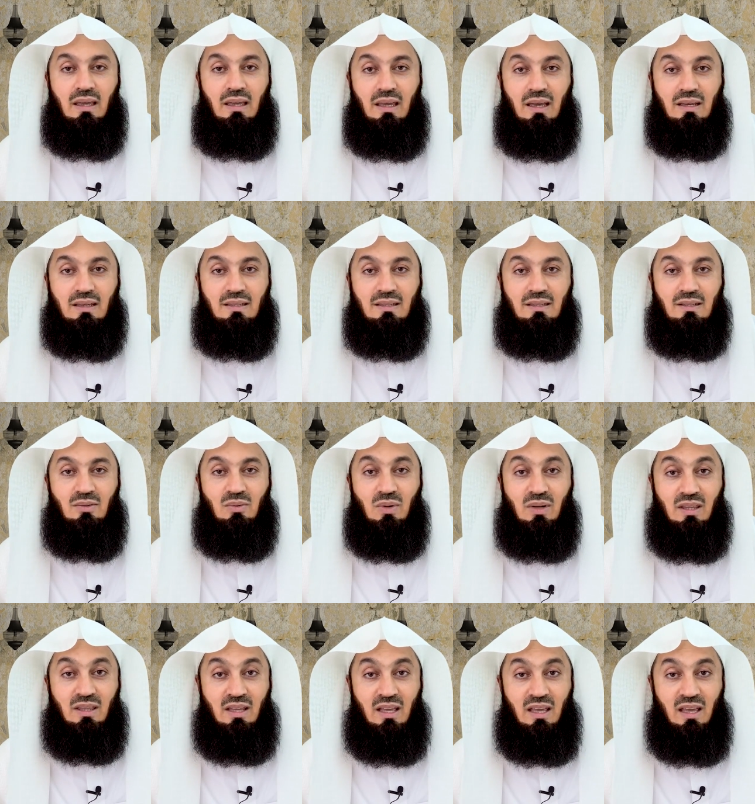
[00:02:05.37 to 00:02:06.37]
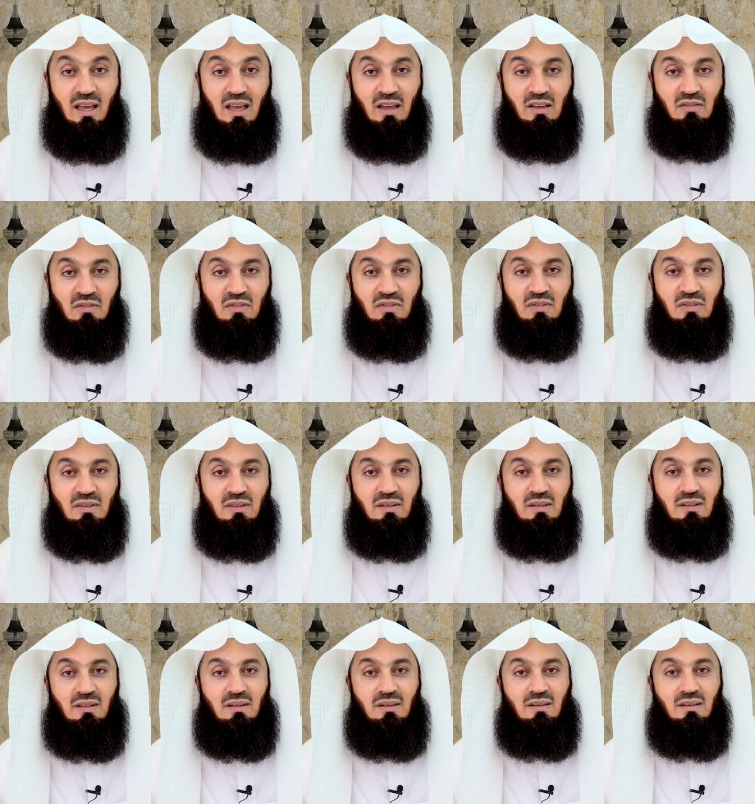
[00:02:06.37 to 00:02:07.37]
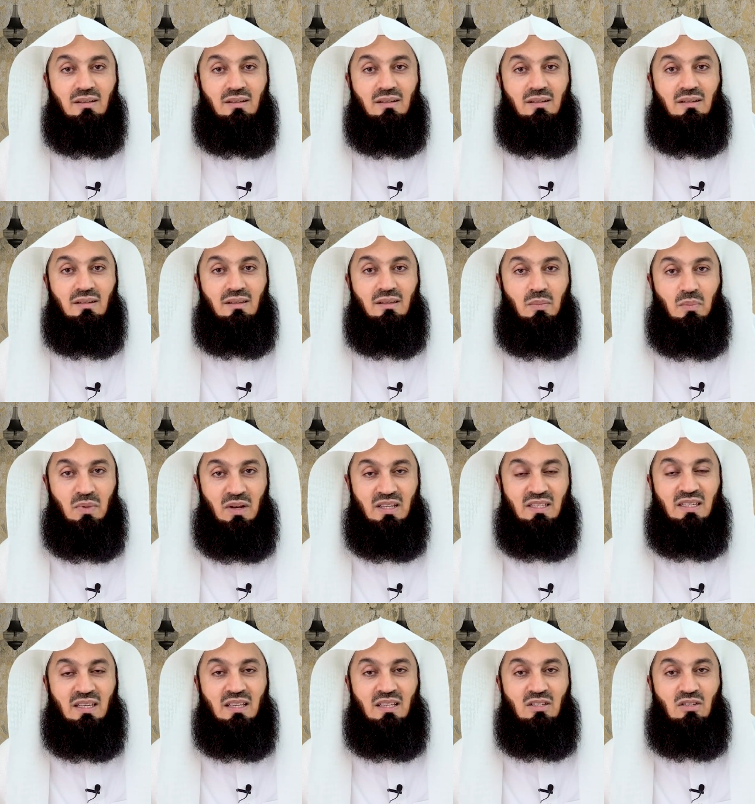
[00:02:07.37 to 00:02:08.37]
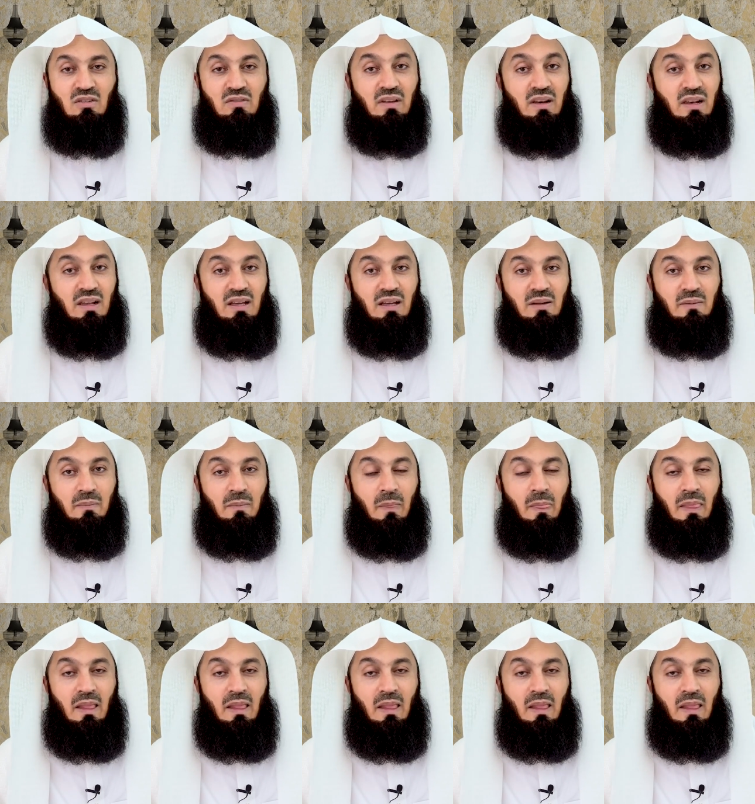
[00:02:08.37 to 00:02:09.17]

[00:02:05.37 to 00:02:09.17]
Yet what they have, the blessings of Allah.